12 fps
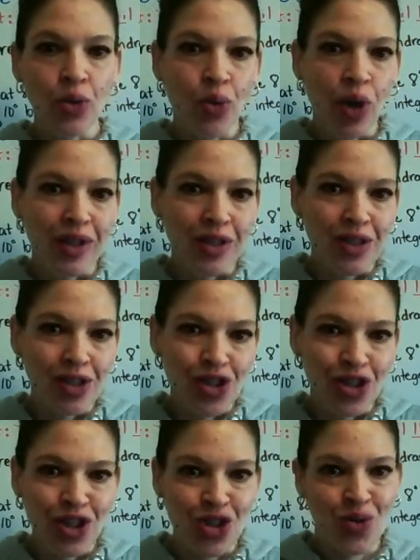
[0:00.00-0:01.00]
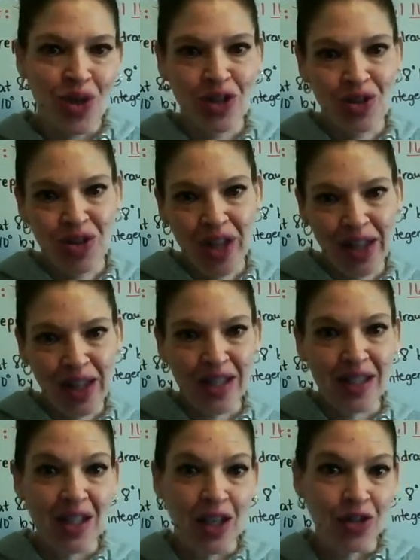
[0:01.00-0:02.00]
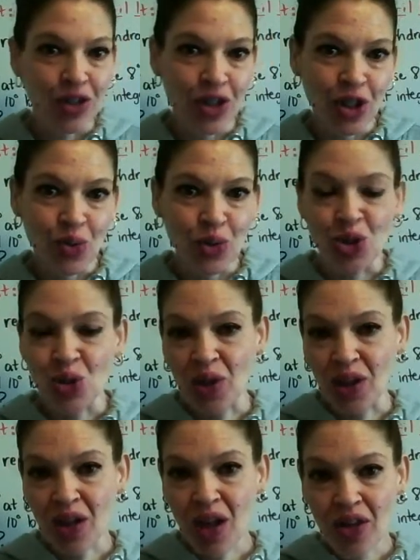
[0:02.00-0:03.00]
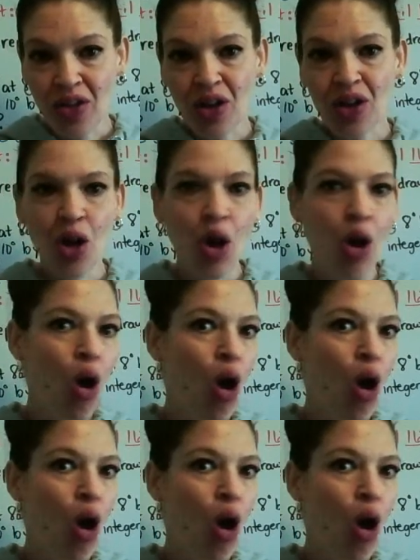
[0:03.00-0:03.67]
what digit is greater than, less than, or equal to another.